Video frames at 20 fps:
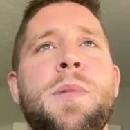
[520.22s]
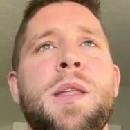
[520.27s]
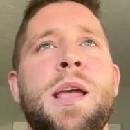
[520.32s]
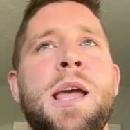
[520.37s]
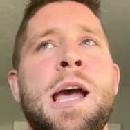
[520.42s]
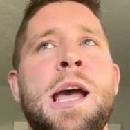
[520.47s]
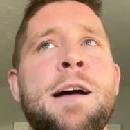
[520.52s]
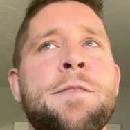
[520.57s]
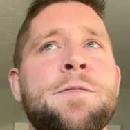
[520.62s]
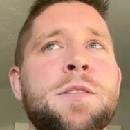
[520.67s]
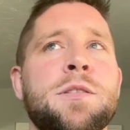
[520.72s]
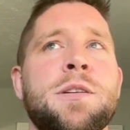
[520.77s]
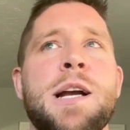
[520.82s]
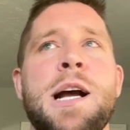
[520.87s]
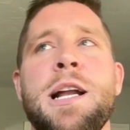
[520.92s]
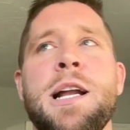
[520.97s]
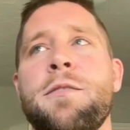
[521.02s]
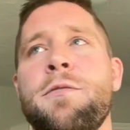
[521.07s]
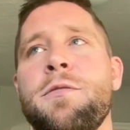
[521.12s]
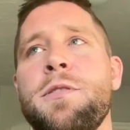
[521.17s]
after
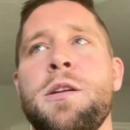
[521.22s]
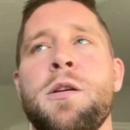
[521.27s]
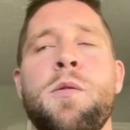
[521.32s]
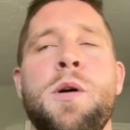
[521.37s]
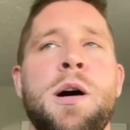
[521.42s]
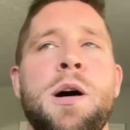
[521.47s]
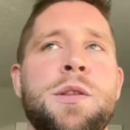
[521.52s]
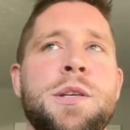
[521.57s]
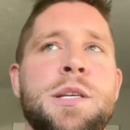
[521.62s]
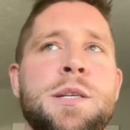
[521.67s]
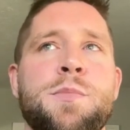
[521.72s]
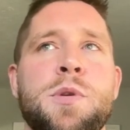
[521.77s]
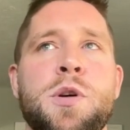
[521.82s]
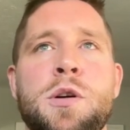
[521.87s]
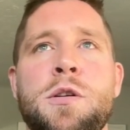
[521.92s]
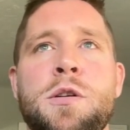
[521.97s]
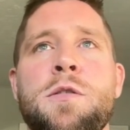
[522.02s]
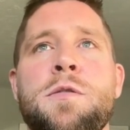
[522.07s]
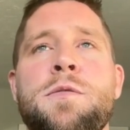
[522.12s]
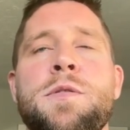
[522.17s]
kind of all these
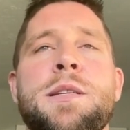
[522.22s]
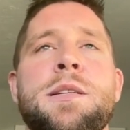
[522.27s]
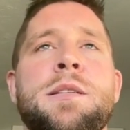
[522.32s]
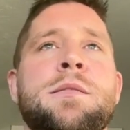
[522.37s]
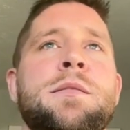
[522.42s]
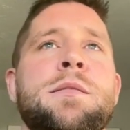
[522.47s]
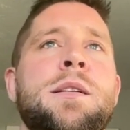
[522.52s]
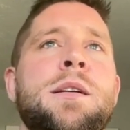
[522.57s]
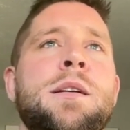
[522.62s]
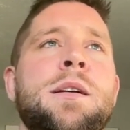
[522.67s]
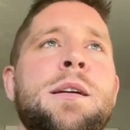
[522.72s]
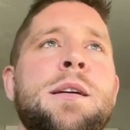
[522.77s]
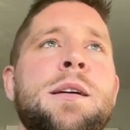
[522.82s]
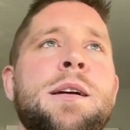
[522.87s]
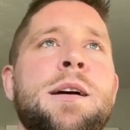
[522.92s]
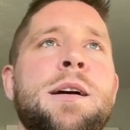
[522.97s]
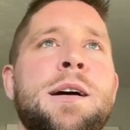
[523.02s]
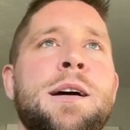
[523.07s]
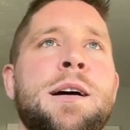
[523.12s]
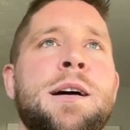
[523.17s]
moves and
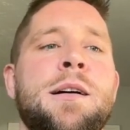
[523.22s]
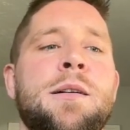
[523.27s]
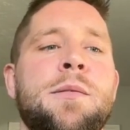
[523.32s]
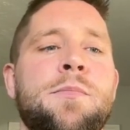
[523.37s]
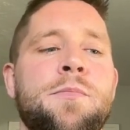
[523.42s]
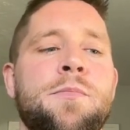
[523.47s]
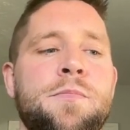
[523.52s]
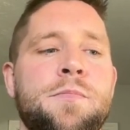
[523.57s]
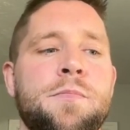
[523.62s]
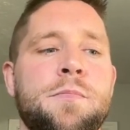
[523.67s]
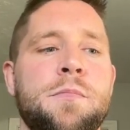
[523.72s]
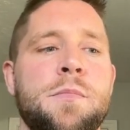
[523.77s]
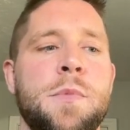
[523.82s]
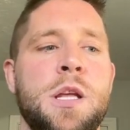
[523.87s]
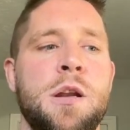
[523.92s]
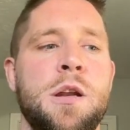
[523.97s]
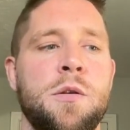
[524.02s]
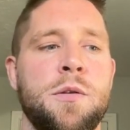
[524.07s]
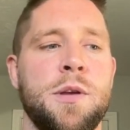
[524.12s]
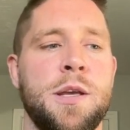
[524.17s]

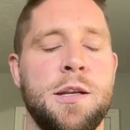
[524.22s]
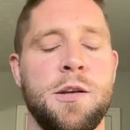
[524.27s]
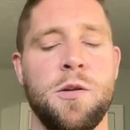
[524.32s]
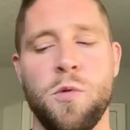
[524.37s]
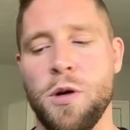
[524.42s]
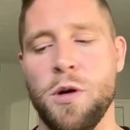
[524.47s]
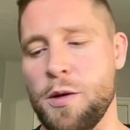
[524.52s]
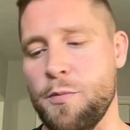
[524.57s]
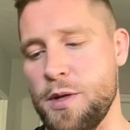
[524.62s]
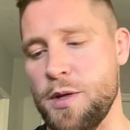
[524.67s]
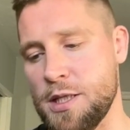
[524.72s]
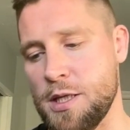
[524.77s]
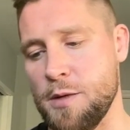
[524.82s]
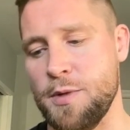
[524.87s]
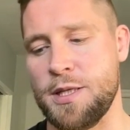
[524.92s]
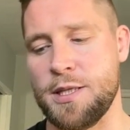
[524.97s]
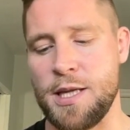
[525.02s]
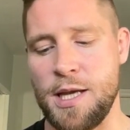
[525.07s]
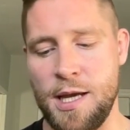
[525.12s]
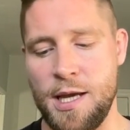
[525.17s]
getting to work in Mississippi
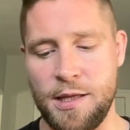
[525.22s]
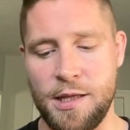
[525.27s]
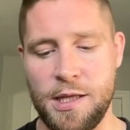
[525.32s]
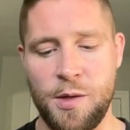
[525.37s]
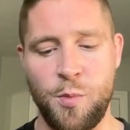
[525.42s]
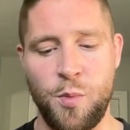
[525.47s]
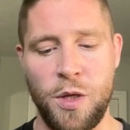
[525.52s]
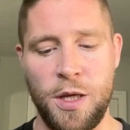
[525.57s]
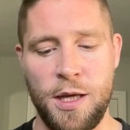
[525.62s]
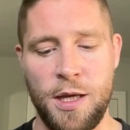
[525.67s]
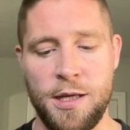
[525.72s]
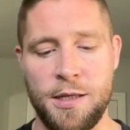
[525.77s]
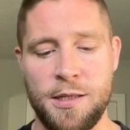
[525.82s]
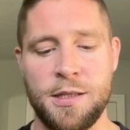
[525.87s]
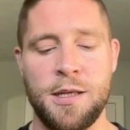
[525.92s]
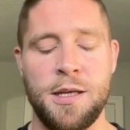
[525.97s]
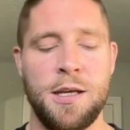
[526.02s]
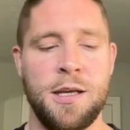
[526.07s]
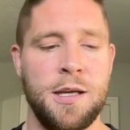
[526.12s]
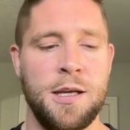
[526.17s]
State and then Pitt,
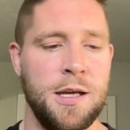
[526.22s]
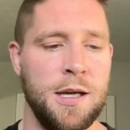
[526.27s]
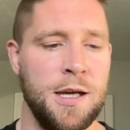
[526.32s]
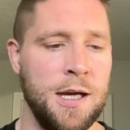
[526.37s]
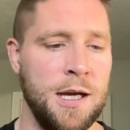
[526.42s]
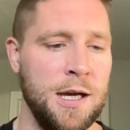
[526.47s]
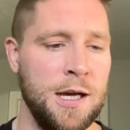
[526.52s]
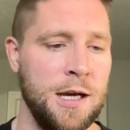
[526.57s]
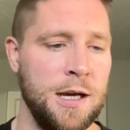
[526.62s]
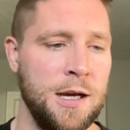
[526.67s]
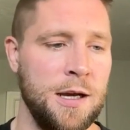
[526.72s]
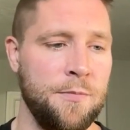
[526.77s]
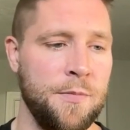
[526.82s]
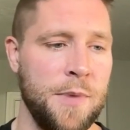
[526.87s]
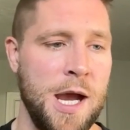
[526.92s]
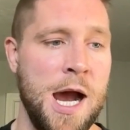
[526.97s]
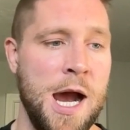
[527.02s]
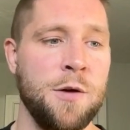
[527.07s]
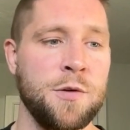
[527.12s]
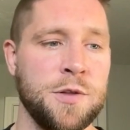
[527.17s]

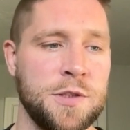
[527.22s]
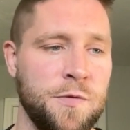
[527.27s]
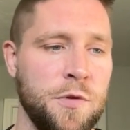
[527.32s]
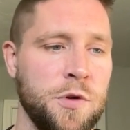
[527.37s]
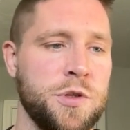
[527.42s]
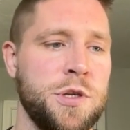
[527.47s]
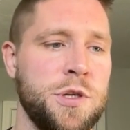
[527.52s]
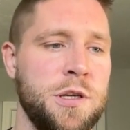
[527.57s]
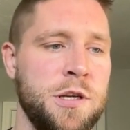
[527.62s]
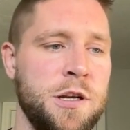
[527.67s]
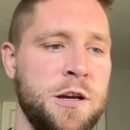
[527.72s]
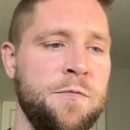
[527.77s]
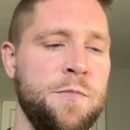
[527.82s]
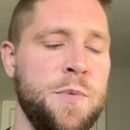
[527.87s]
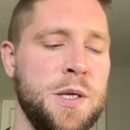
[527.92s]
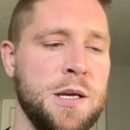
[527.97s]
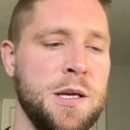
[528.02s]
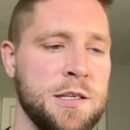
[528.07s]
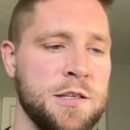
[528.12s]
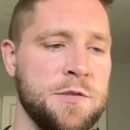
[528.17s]
I was fortunate enough
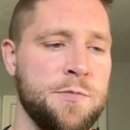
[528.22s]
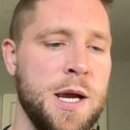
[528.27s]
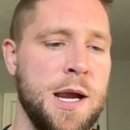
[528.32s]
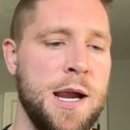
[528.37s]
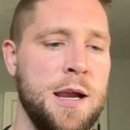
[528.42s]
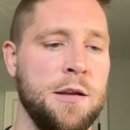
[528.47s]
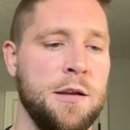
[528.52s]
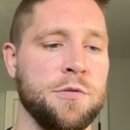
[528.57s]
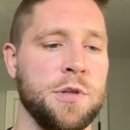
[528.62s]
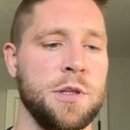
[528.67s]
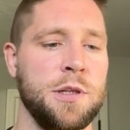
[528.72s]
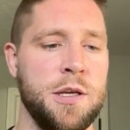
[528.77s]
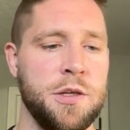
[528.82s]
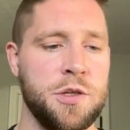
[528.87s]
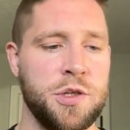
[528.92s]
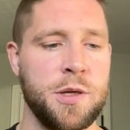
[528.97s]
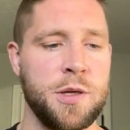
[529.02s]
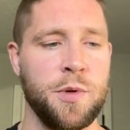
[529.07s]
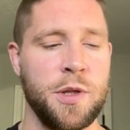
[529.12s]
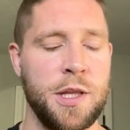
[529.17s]
because of my
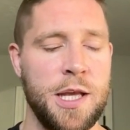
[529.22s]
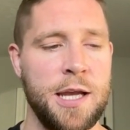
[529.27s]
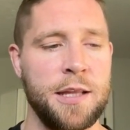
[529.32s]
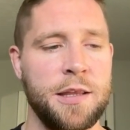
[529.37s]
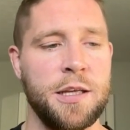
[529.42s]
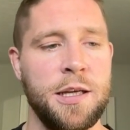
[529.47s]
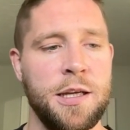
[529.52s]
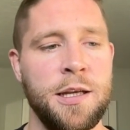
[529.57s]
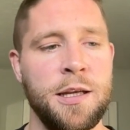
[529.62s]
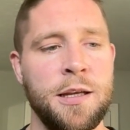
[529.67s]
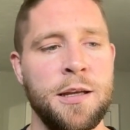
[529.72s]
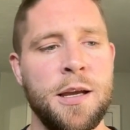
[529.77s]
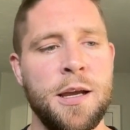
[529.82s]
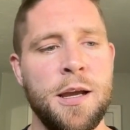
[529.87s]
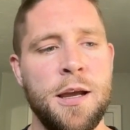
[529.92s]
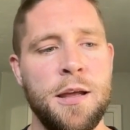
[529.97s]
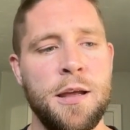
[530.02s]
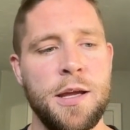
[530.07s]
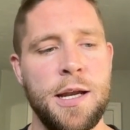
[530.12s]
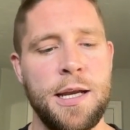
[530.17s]
relationship with Anthony
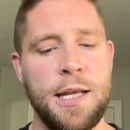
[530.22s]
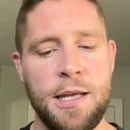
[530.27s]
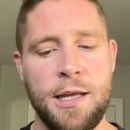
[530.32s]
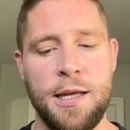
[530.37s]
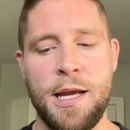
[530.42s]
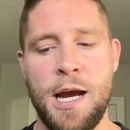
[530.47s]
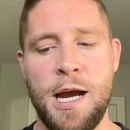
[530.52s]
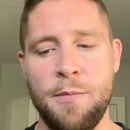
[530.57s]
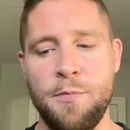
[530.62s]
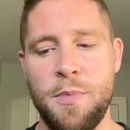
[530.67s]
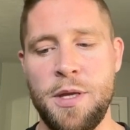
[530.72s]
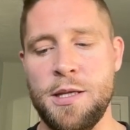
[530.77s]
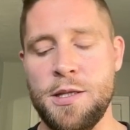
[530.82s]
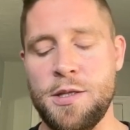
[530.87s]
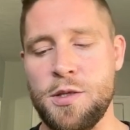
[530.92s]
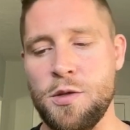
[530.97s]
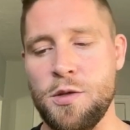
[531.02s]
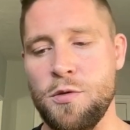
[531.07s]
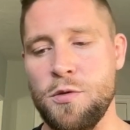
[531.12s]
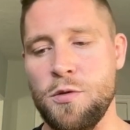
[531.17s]
that he got me
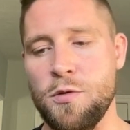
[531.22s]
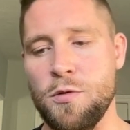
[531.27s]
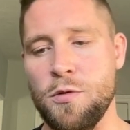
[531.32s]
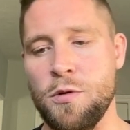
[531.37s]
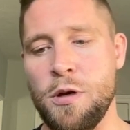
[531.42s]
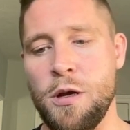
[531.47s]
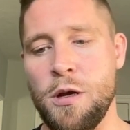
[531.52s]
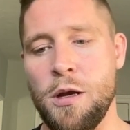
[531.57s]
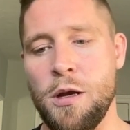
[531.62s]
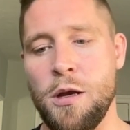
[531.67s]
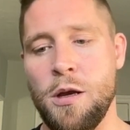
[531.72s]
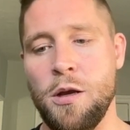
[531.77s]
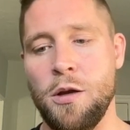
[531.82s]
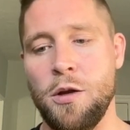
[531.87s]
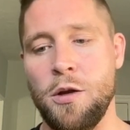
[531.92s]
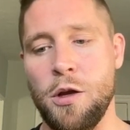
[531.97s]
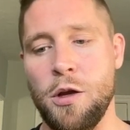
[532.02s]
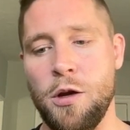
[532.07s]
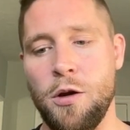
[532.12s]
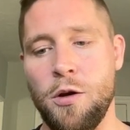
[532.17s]
to
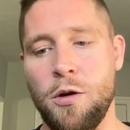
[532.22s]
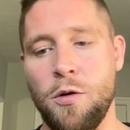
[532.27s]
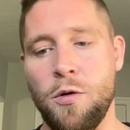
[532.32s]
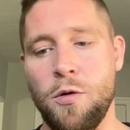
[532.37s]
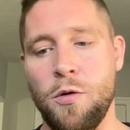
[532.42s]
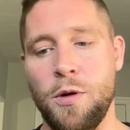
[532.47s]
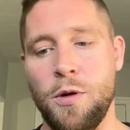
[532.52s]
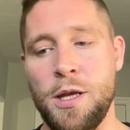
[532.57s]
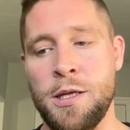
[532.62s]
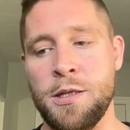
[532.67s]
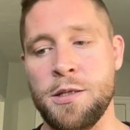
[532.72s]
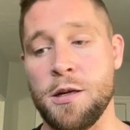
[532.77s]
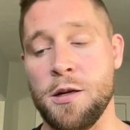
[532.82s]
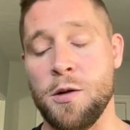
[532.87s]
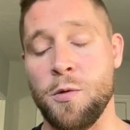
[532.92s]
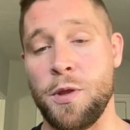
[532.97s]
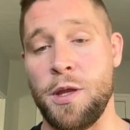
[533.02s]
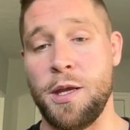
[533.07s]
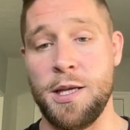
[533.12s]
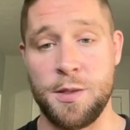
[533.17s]
go intern
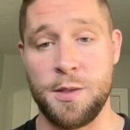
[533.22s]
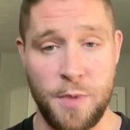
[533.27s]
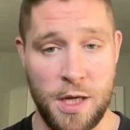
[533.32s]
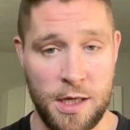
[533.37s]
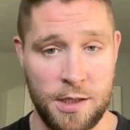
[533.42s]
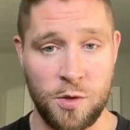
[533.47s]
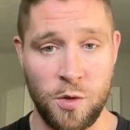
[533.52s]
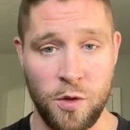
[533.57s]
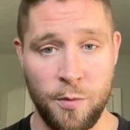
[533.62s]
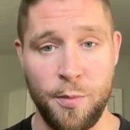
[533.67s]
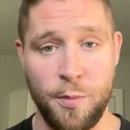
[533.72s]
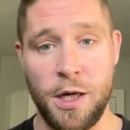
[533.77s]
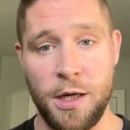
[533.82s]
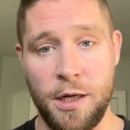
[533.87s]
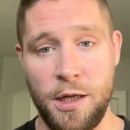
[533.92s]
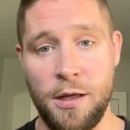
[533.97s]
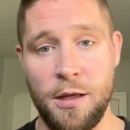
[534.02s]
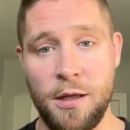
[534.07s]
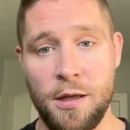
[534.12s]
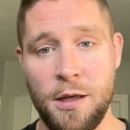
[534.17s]
with his mentor,
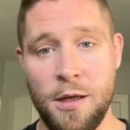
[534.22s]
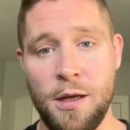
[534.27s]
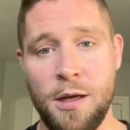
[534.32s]
Buddy.